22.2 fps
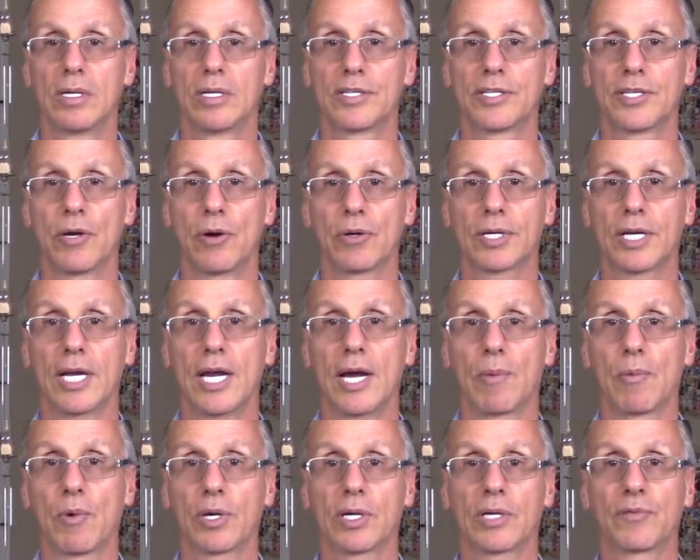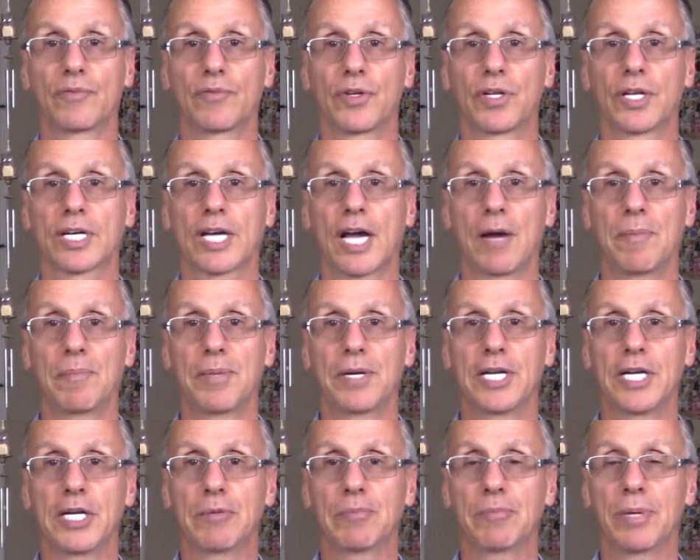say, okay, I'm working for the
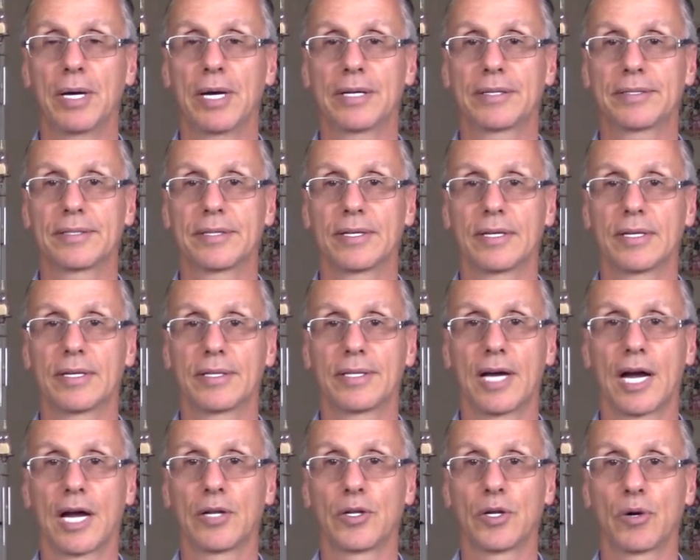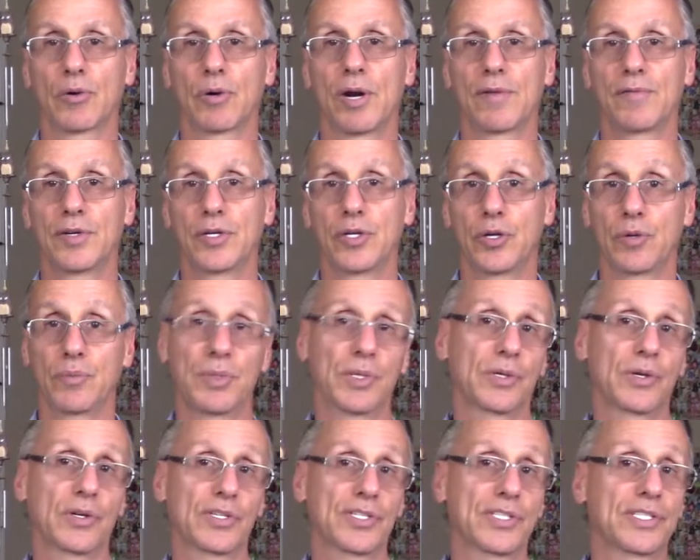company, but there are no revenue
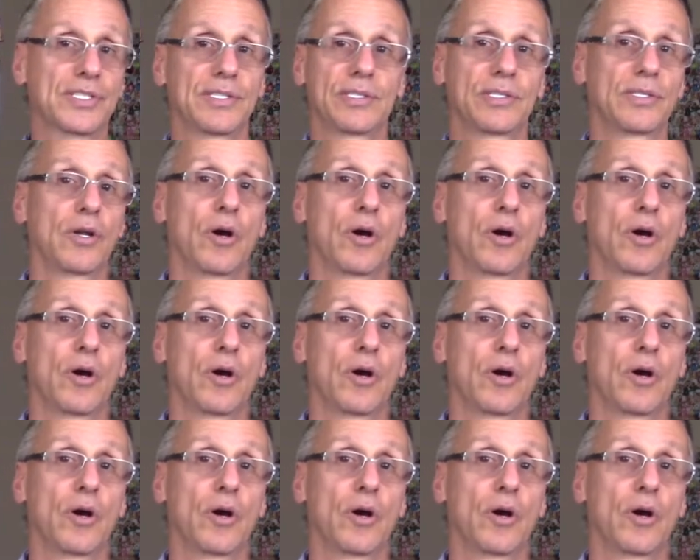because